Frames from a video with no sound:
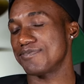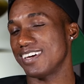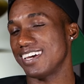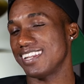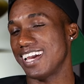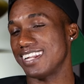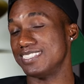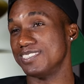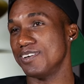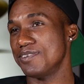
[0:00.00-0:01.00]
a fan at a
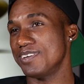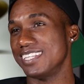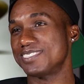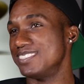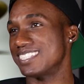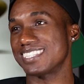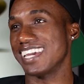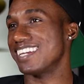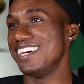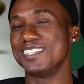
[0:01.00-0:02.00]
show, and this was just
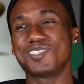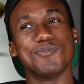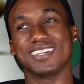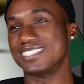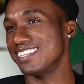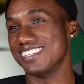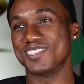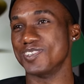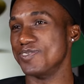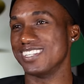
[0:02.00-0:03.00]
like two months into the
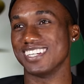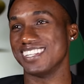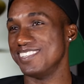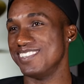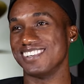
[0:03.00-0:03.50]
tour we did.